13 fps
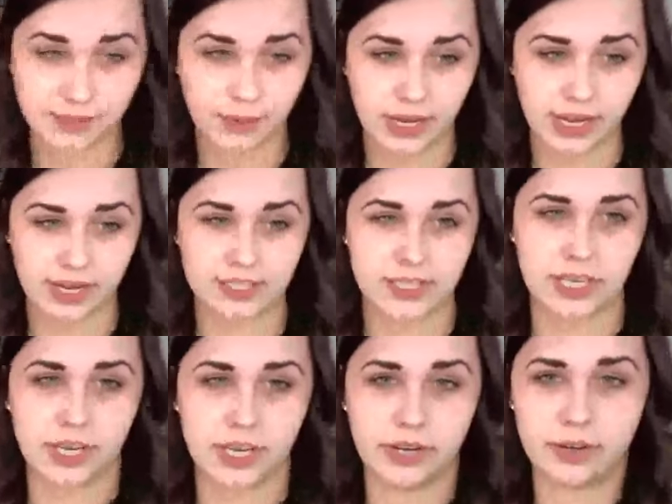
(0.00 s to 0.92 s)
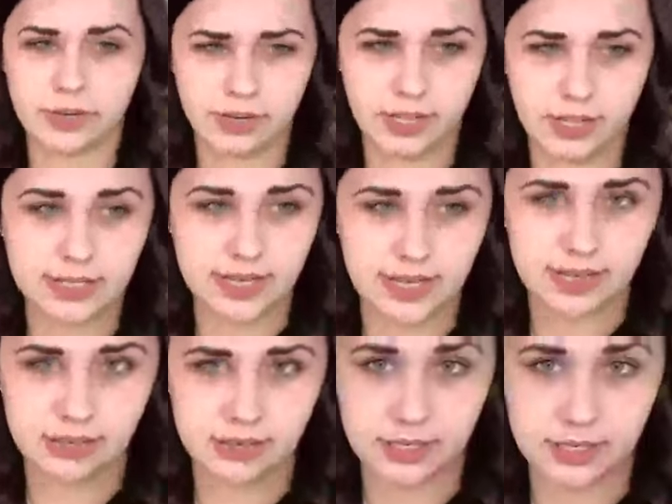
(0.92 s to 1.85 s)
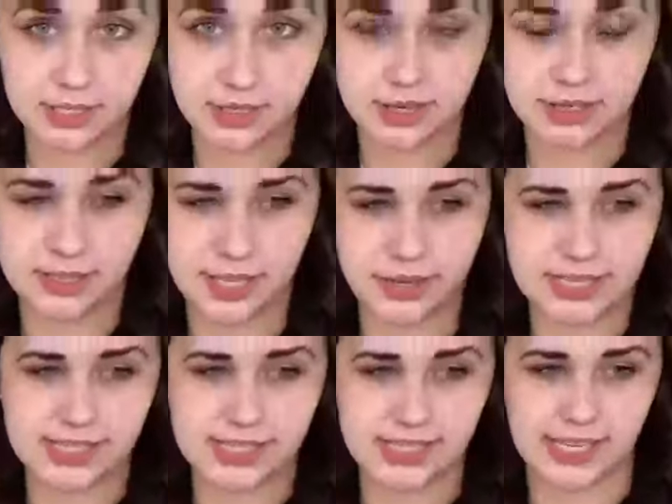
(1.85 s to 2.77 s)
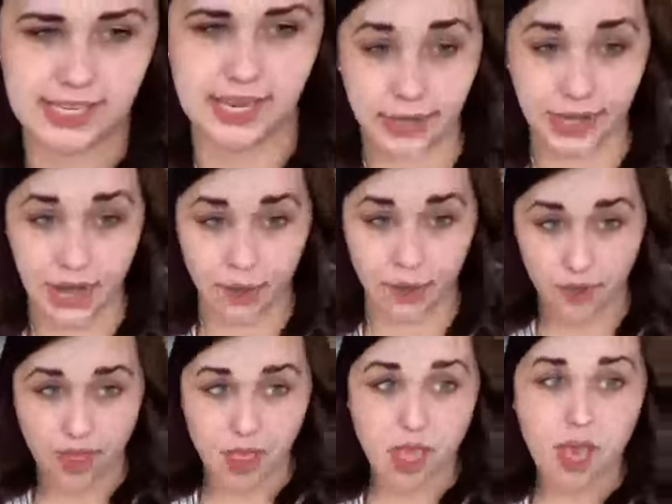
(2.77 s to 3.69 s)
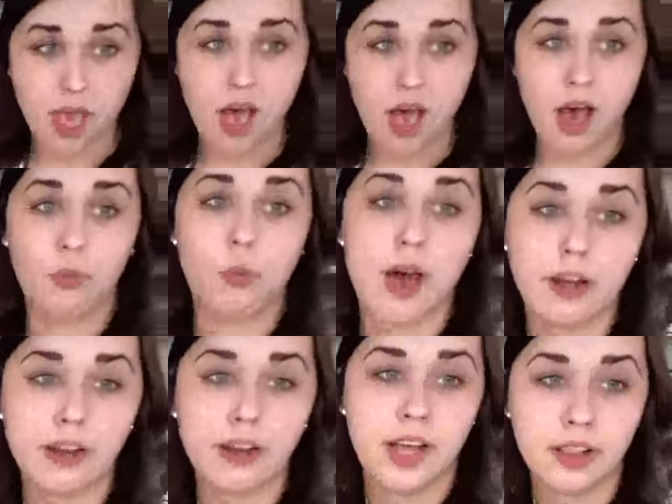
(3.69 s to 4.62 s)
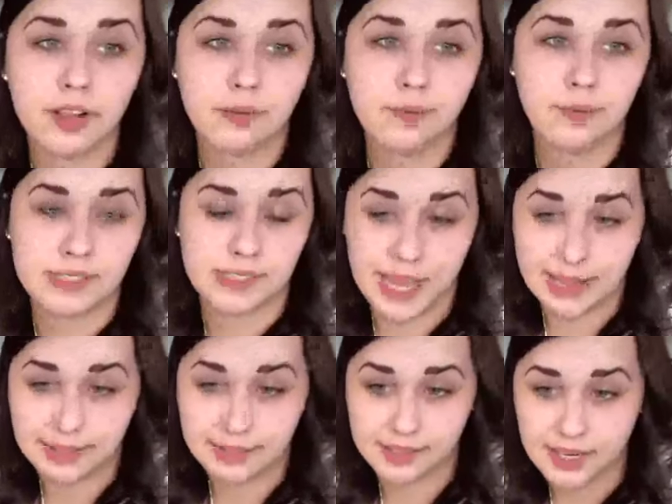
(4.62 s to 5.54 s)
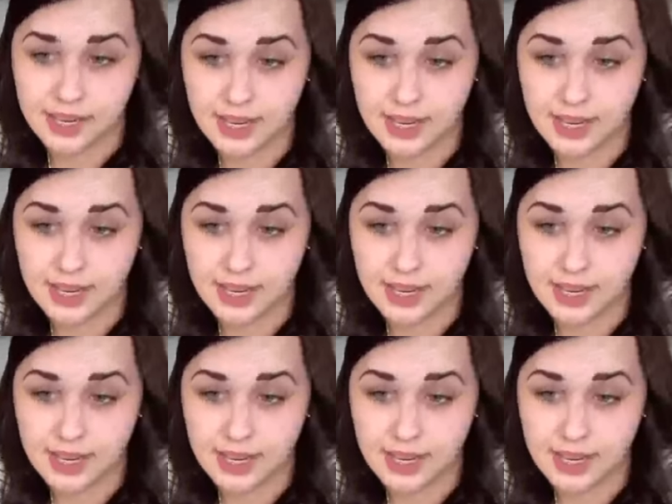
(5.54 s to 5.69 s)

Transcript: we continue. I'm going to turn that down just a little so you can see. There we go. A watercolor resist